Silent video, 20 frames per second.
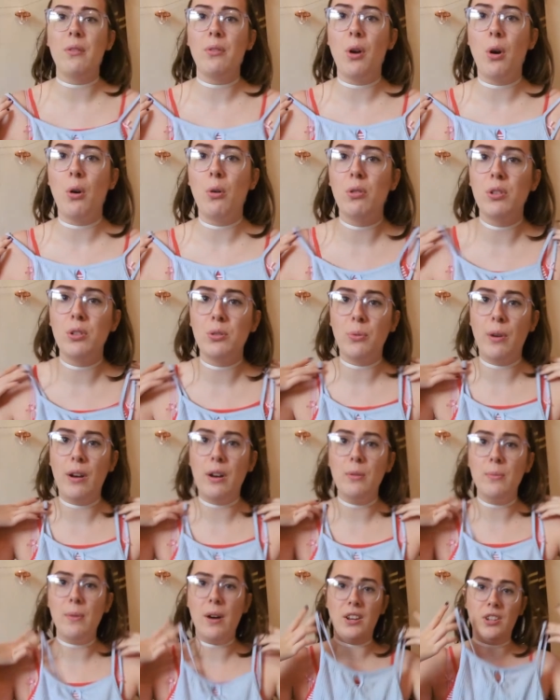the hole as
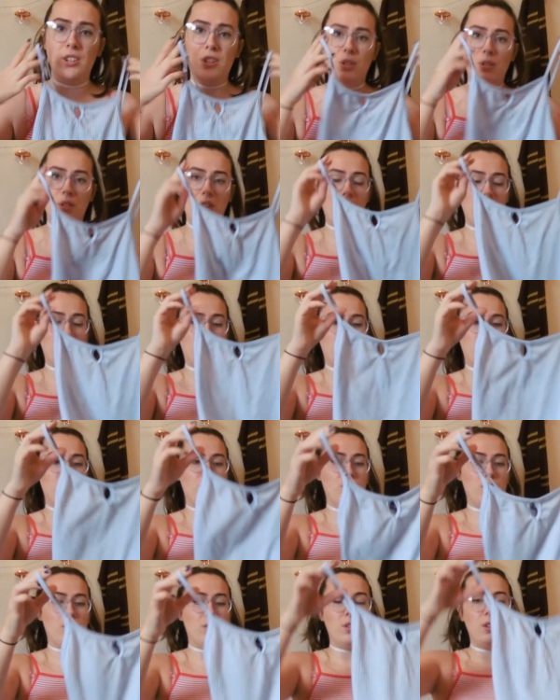well, but I just, I
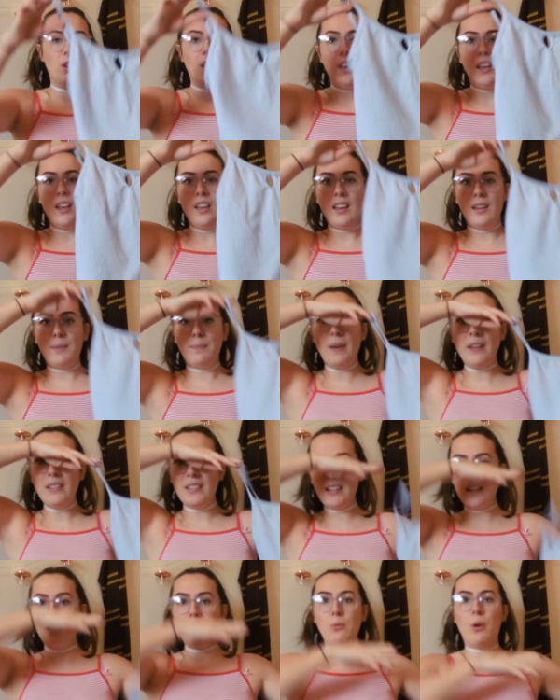just, it's
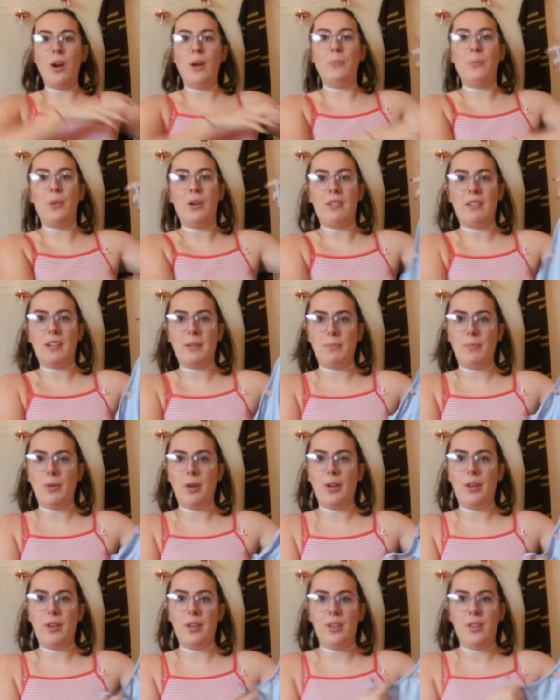basically what I'm wearing,
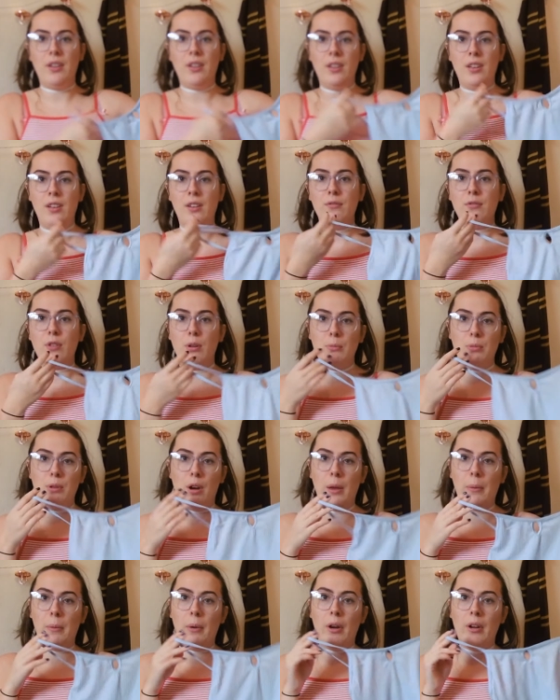but from
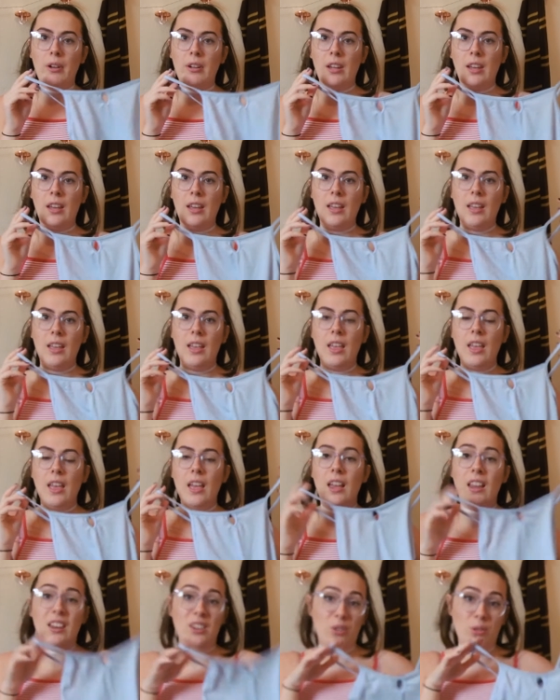Primark,
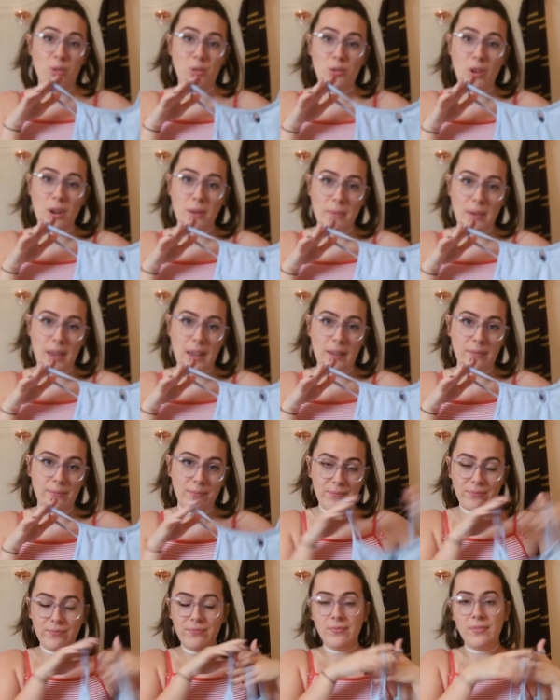not stripy.
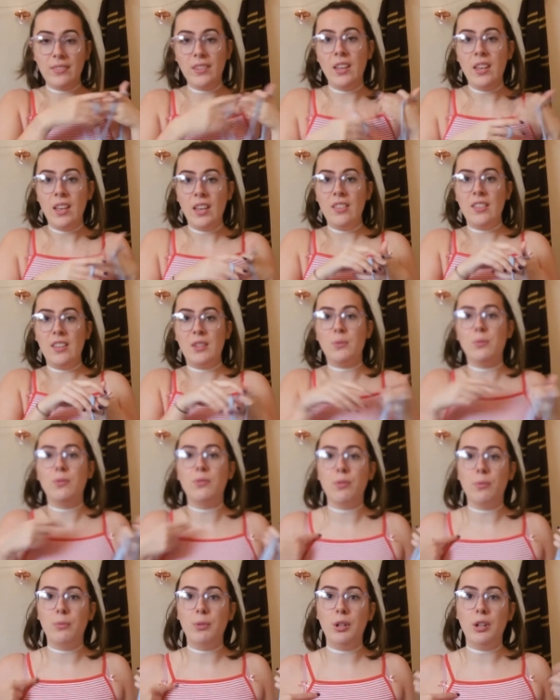This one's
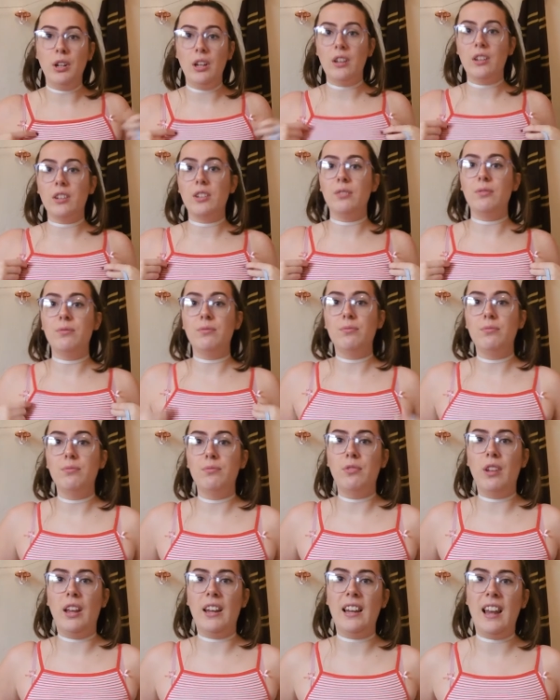from New Look,
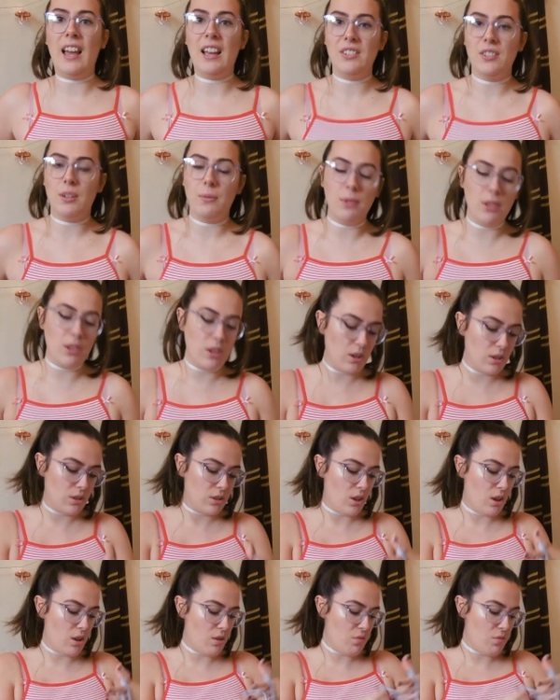like last summer though, so.